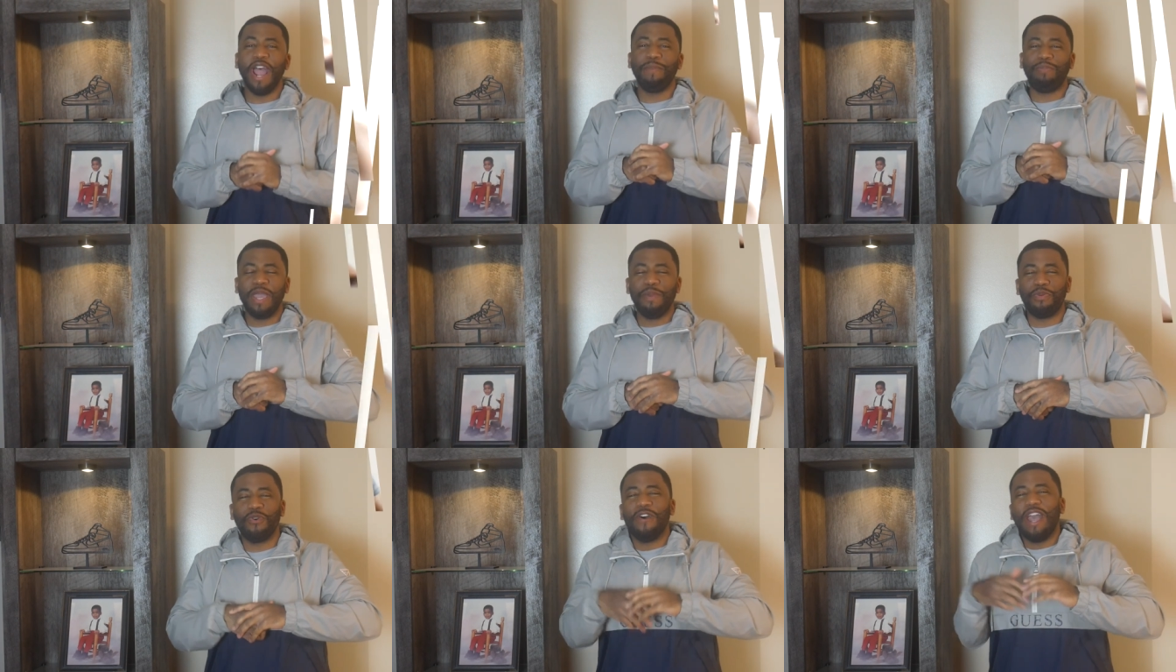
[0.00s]
right,
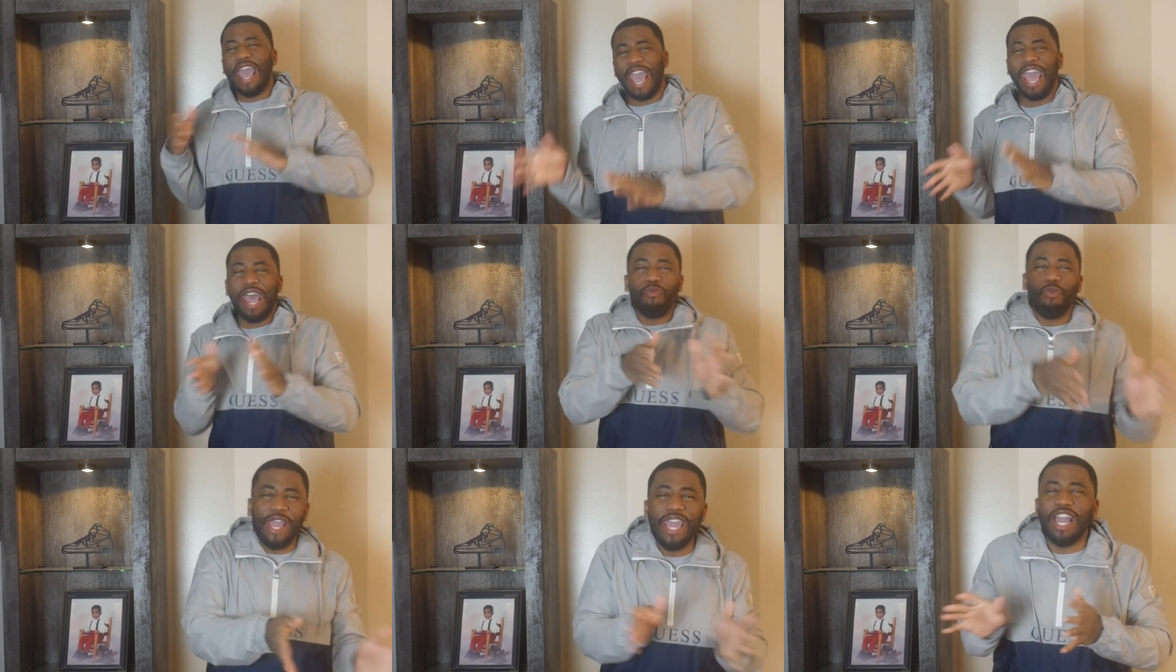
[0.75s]
people,
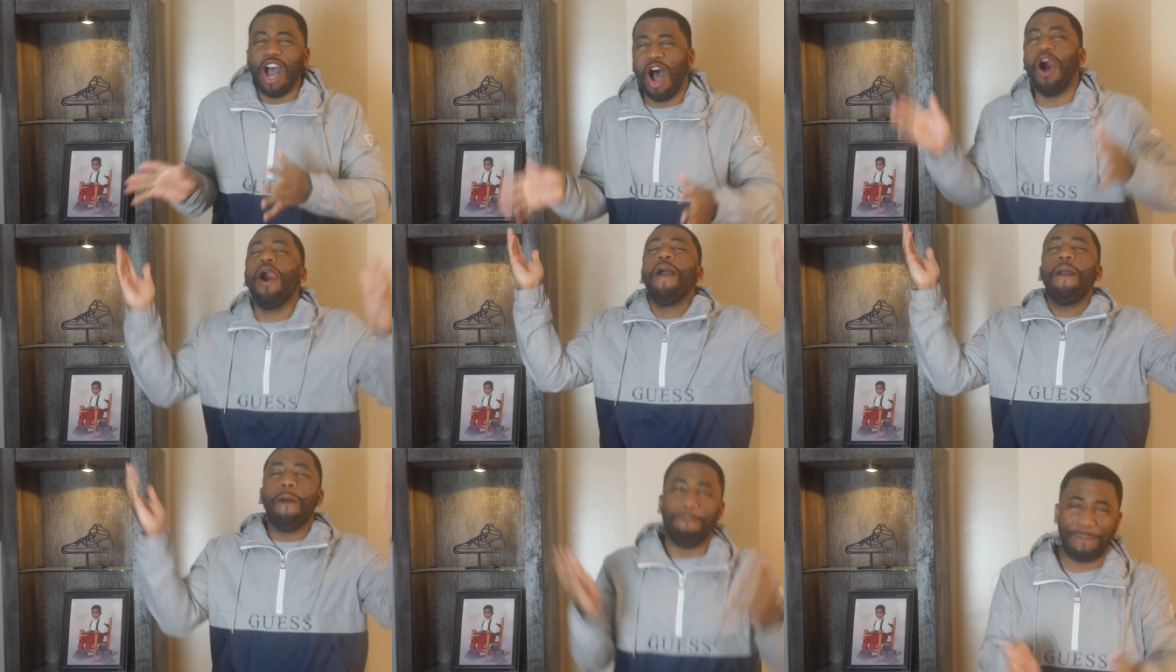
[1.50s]
and we
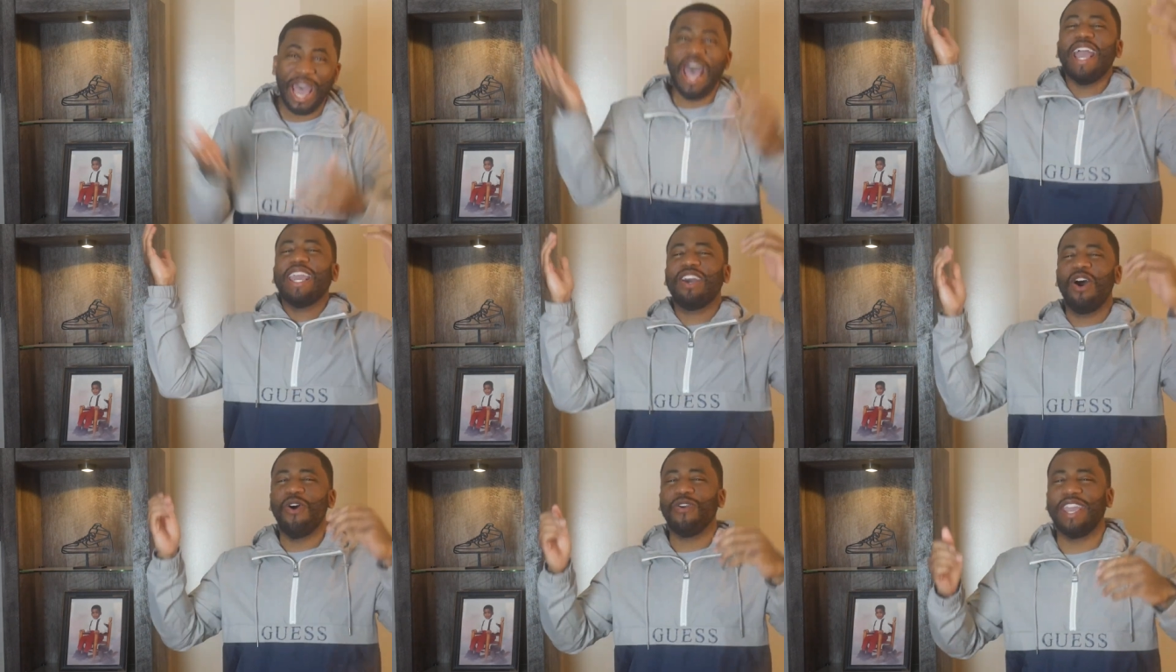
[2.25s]
are back,
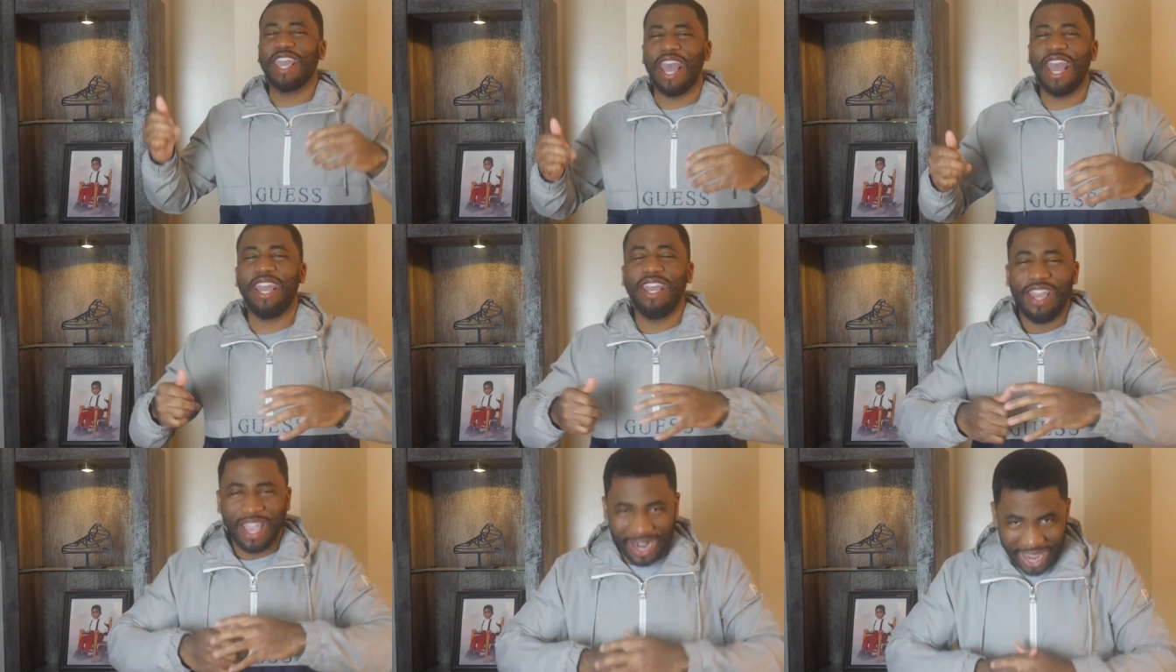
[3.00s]
okay?
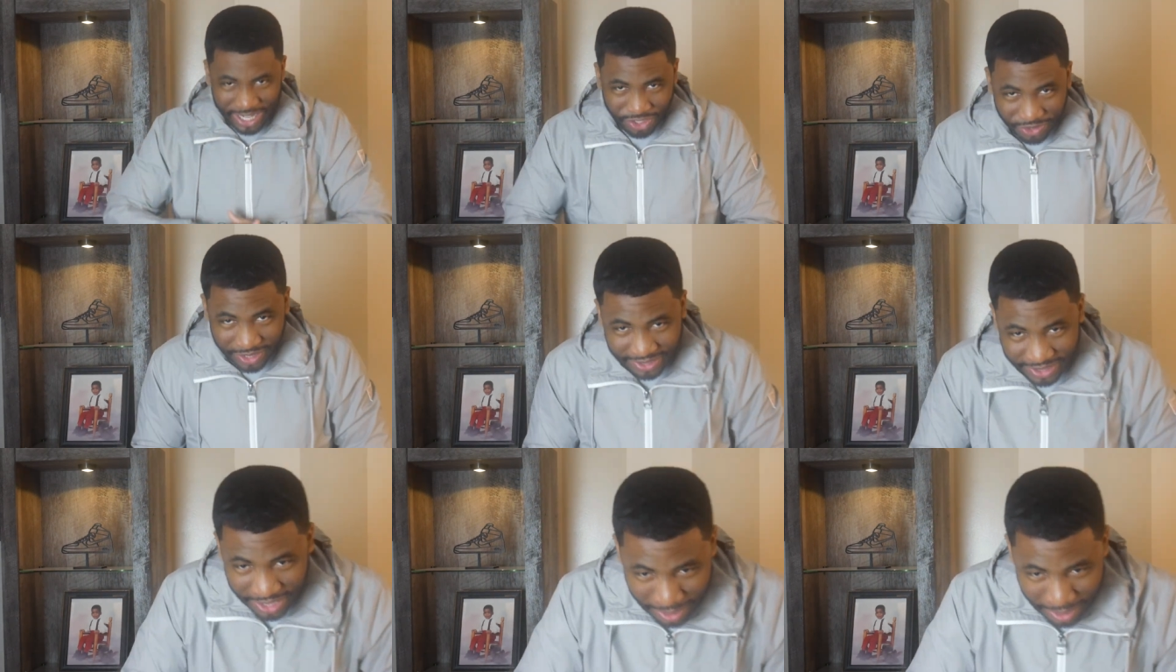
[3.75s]
And as you can see,